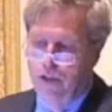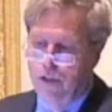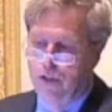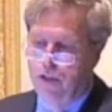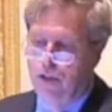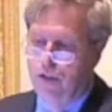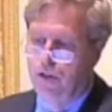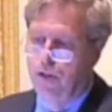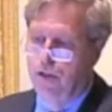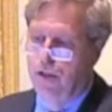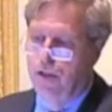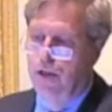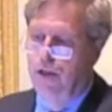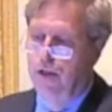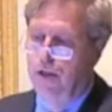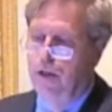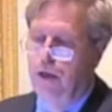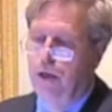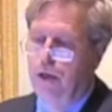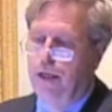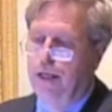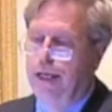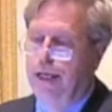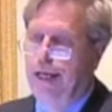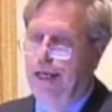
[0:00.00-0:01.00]
This is a
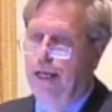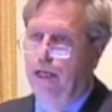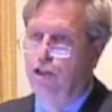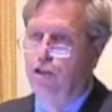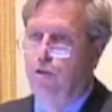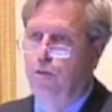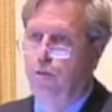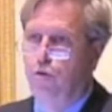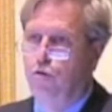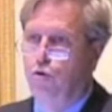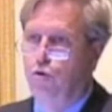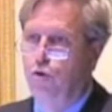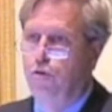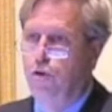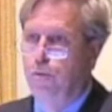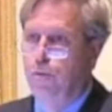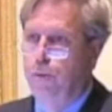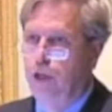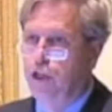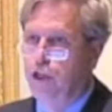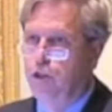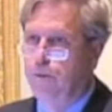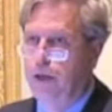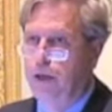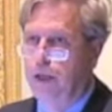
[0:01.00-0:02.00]
gauge, a TrueView
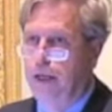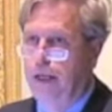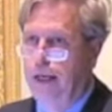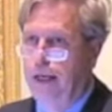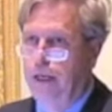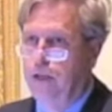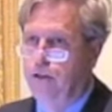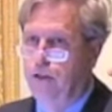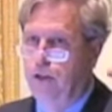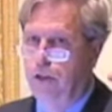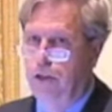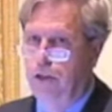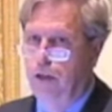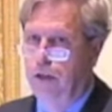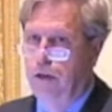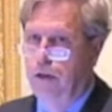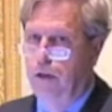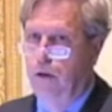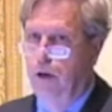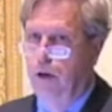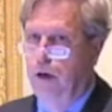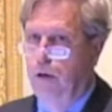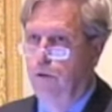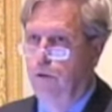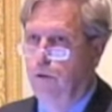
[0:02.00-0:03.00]
measurement gauge that
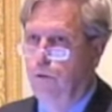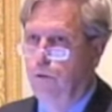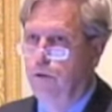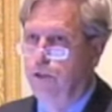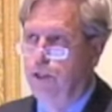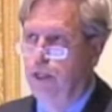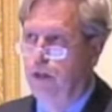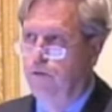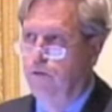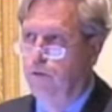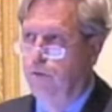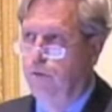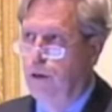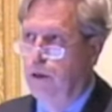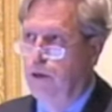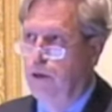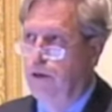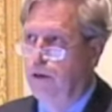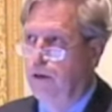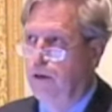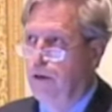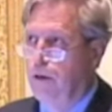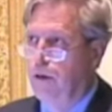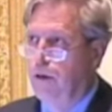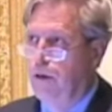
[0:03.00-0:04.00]
was given me.
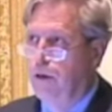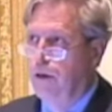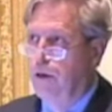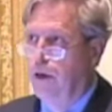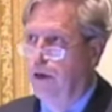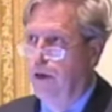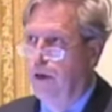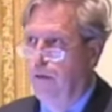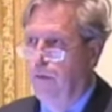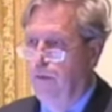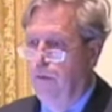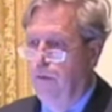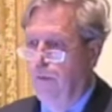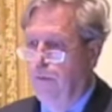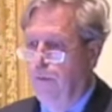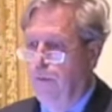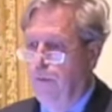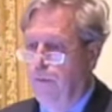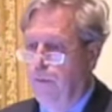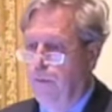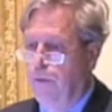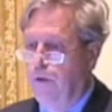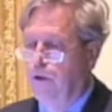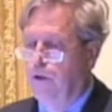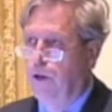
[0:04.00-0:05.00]

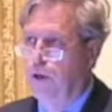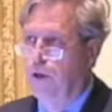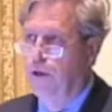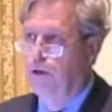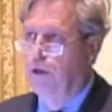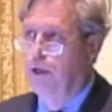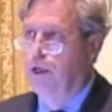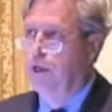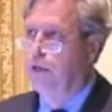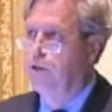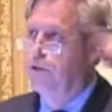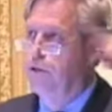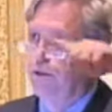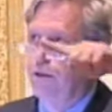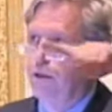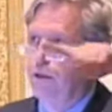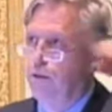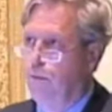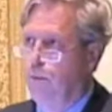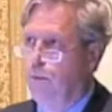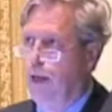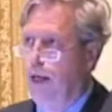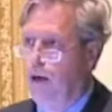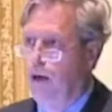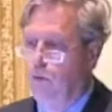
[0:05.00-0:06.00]
You can't see it
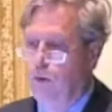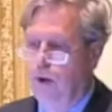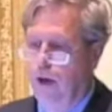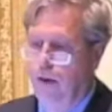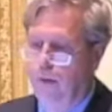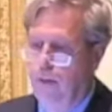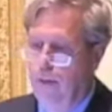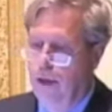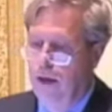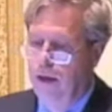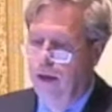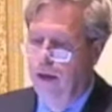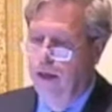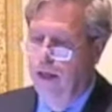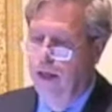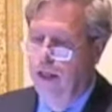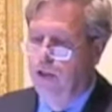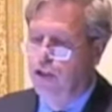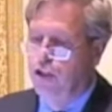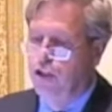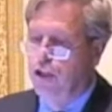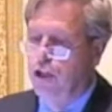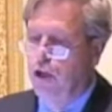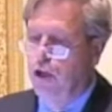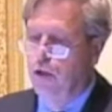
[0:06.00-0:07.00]
in back. Well,
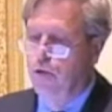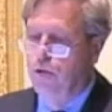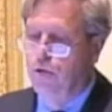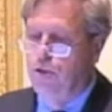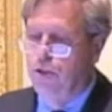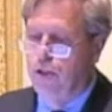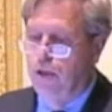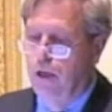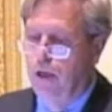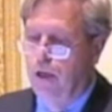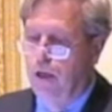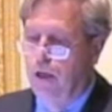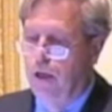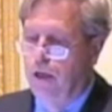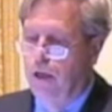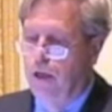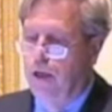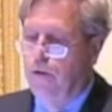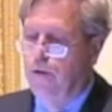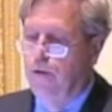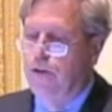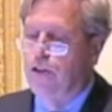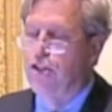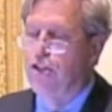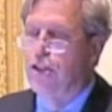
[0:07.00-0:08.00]
it shows
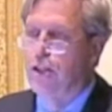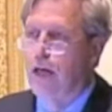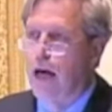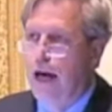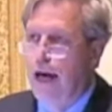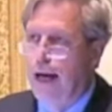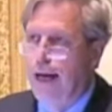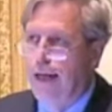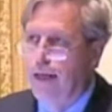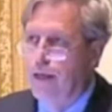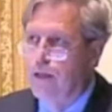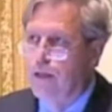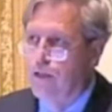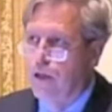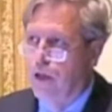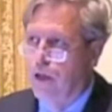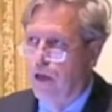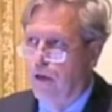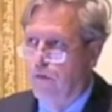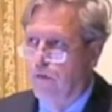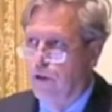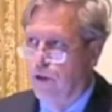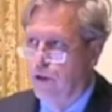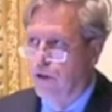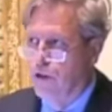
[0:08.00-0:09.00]
the size
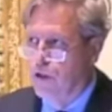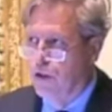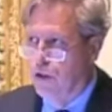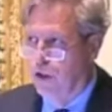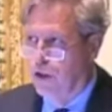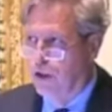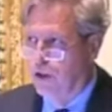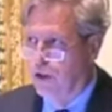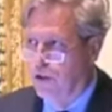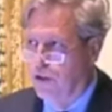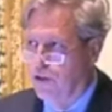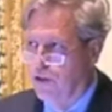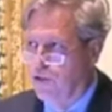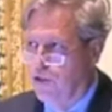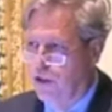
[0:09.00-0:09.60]
of little circles.